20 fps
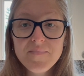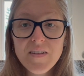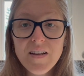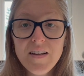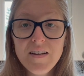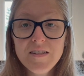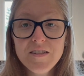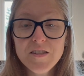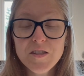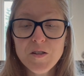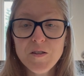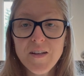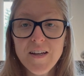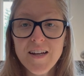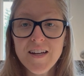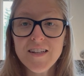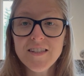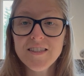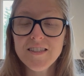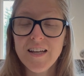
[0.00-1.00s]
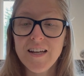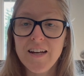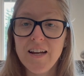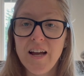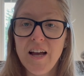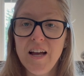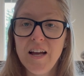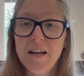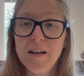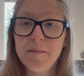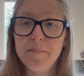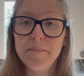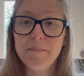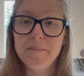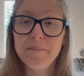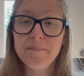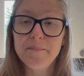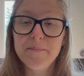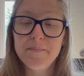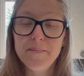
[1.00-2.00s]
And so like I said,
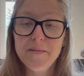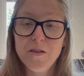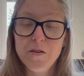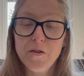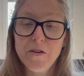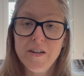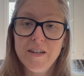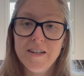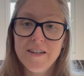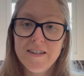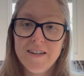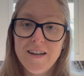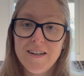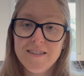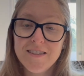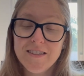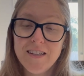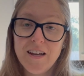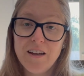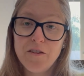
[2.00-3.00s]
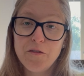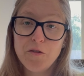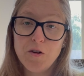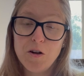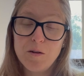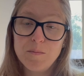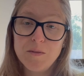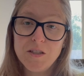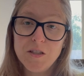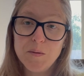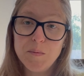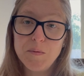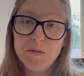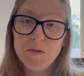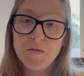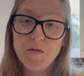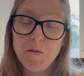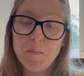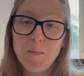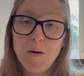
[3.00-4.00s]
you get a set of chromosomes
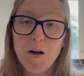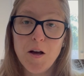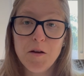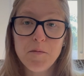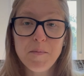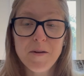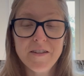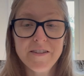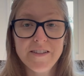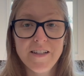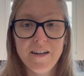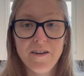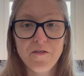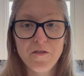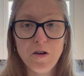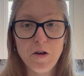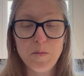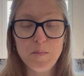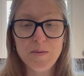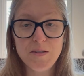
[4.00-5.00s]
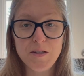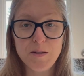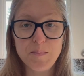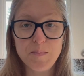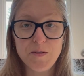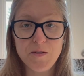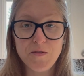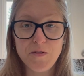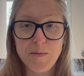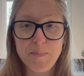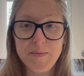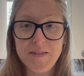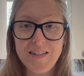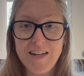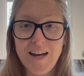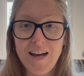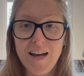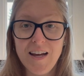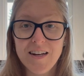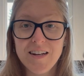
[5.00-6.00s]
from mom, a set of chromosomes from
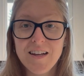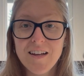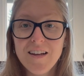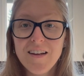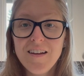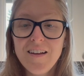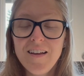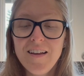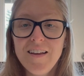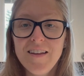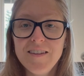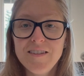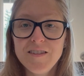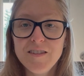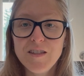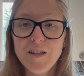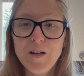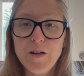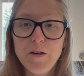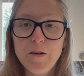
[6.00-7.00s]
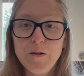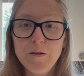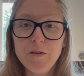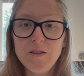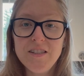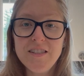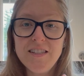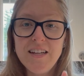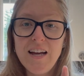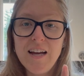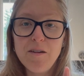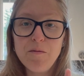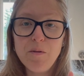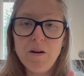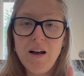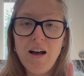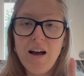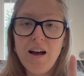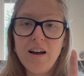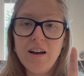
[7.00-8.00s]
dad. And so dad
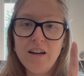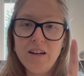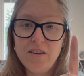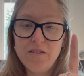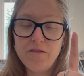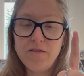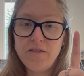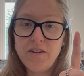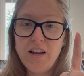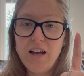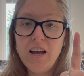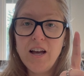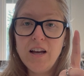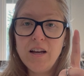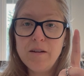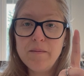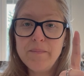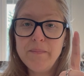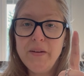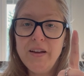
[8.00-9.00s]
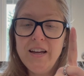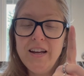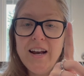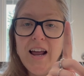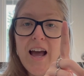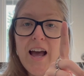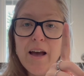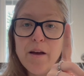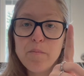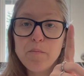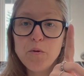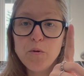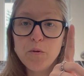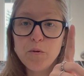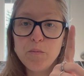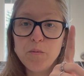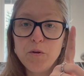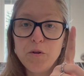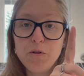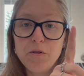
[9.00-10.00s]
will have an
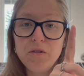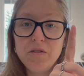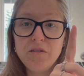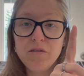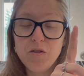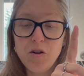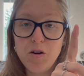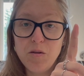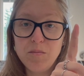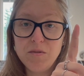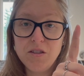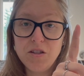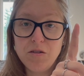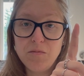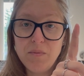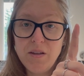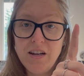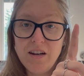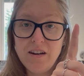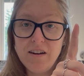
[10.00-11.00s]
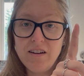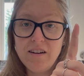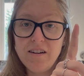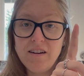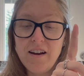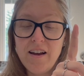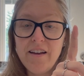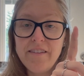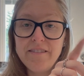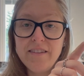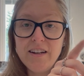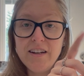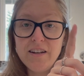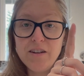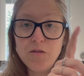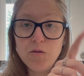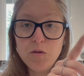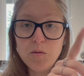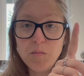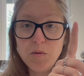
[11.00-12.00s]
abnormal chromosome here and then a
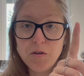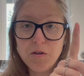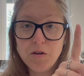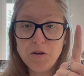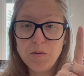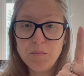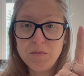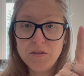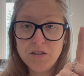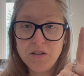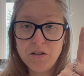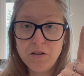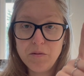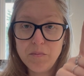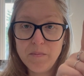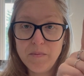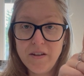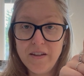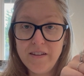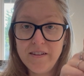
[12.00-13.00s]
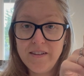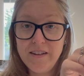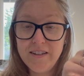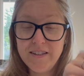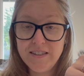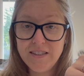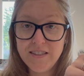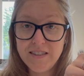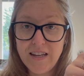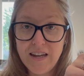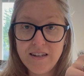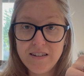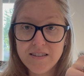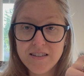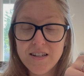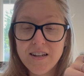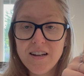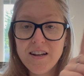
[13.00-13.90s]
normal chromosome in his set.